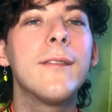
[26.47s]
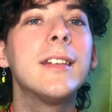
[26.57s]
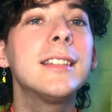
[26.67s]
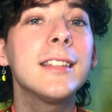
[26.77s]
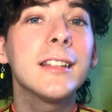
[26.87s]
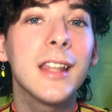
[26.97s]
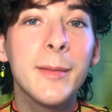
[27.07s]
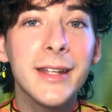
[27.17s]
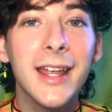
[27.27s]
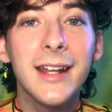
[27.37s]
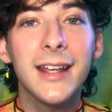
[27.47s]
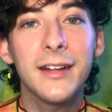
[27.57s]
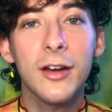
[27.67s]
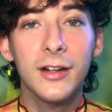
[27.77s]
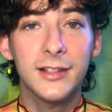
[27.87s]
this is a lemonade and
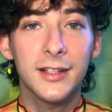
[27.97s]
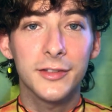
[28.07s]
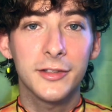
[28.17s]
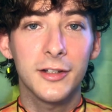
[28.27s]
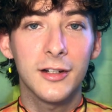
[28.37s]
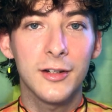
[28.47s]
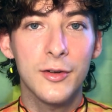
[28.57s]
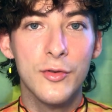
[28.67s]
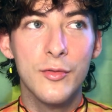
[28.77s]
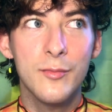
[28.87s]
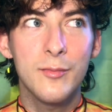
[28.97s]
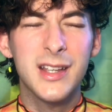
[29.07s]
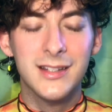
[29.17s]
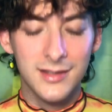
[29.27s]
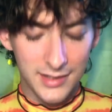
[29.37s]
a hard seltzer mixed